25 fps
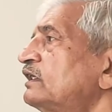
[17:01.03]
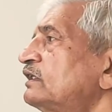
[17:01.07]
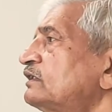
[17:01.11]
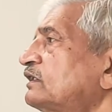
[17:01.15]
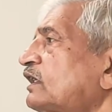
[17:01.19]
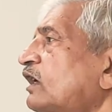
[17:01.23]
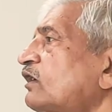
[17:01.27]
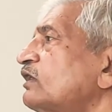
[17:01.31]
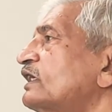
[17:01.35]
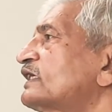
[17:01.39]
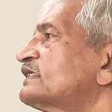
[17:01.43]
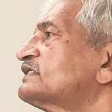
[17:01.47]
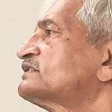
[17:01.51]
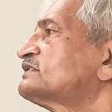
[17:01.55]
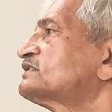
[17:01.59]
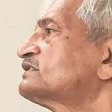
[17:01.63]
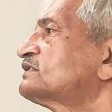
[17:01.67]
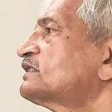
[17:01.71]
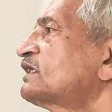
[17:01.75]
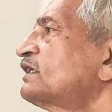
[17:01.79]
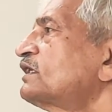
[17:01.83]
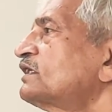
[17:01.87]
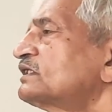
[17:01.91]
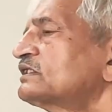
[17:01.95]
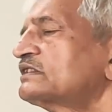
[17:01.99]
Now
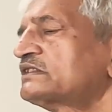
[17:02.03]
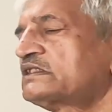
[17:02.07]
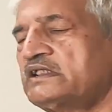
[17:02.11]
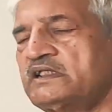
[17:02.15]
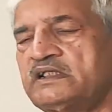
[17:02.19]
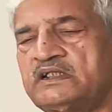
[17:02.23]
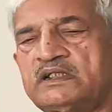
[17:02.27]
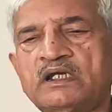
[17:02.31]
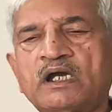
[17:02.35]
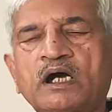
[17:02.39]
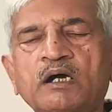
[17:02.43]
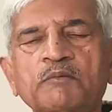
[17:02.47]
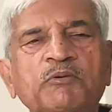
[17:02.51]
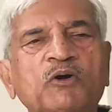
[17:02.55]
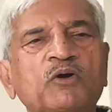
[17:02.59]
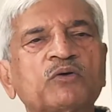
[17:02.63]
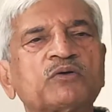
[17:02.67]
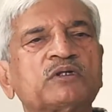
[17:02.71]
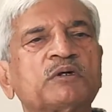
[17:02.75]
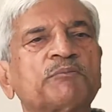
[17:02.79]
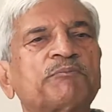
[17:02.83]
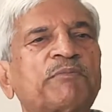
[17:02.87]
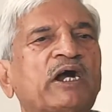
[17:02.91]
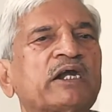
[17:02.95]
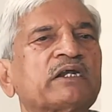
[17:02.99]
let's see about
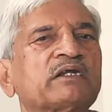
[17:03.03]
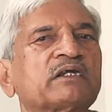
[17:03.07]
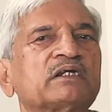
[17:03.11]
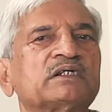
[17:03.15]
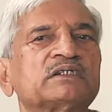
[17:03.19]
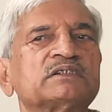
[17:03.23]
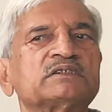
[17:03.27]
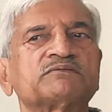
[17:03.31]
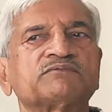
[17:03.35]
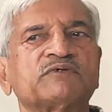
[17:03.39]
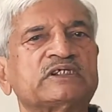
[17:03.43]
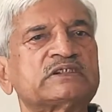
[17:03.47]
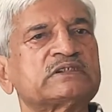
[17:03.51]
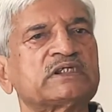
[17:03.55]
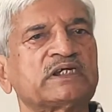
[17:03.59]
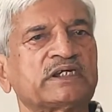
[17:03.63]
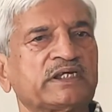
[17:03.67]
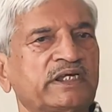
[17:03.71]
the particles once